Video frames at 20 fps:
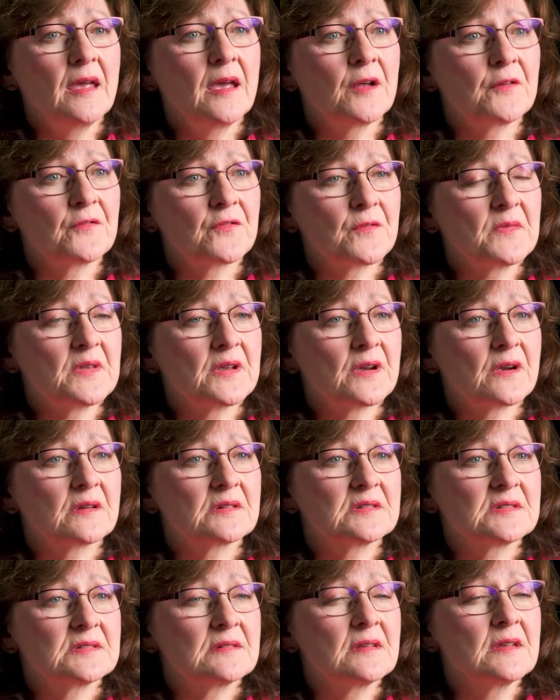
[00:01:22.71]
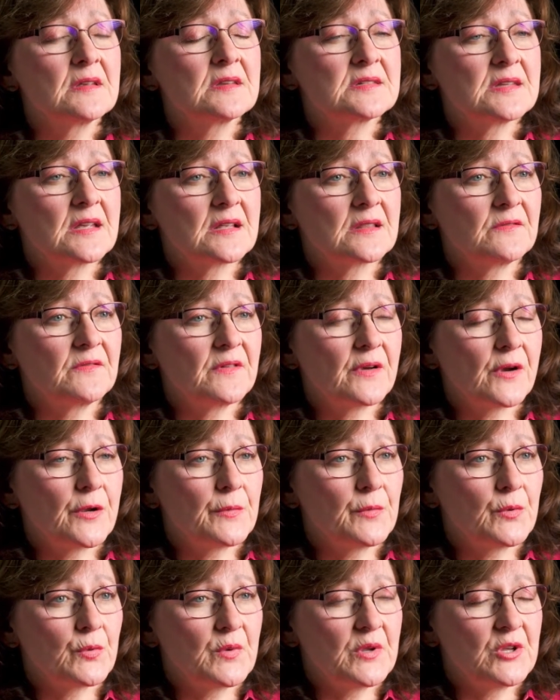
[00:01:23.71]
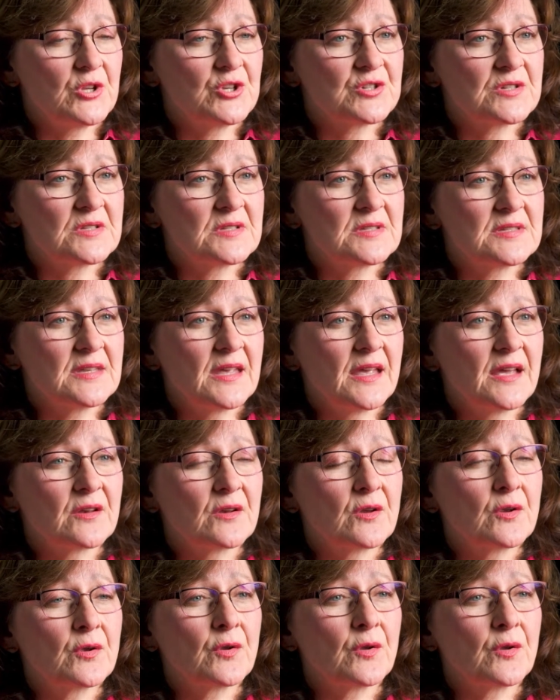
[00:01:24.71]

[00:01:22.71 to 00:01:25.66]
and from there take the variable regions and